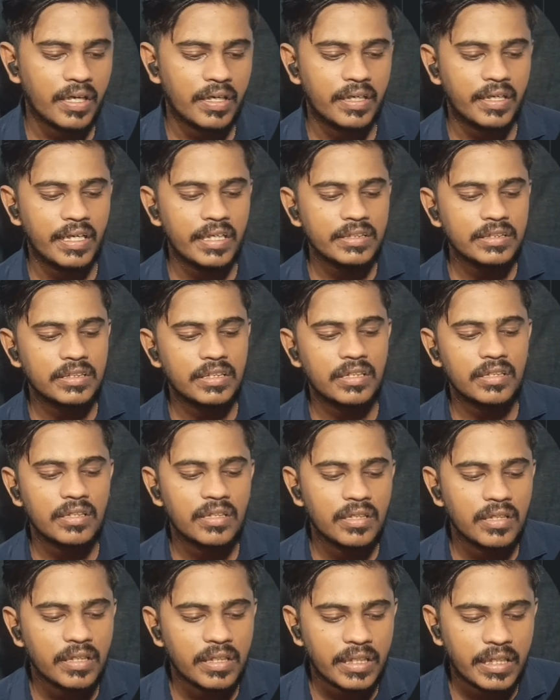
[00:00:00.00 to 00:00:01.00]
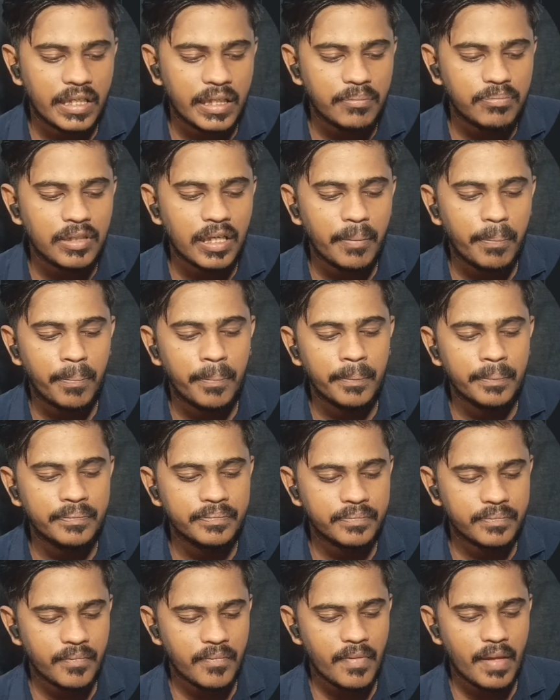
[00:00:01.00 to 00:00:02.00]
Next, keep the
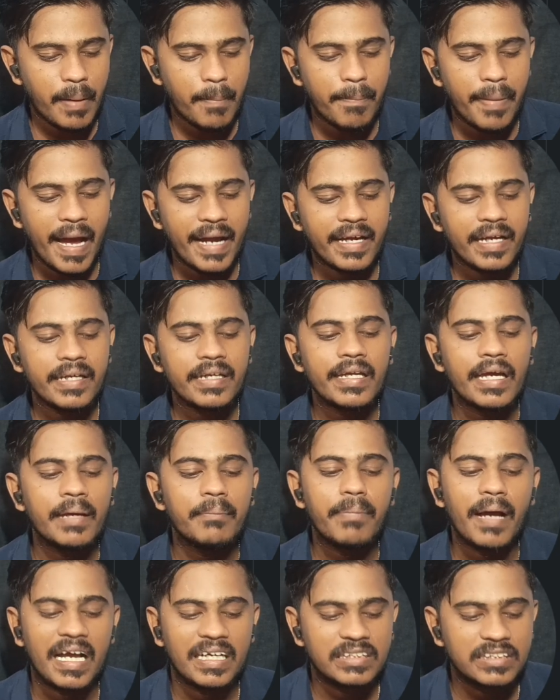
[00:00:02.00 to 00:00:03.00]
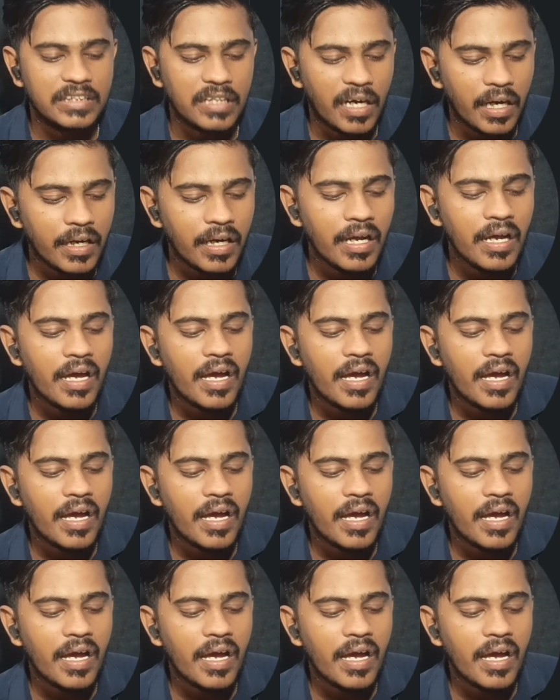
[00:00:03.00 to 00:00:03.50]
packing type as jar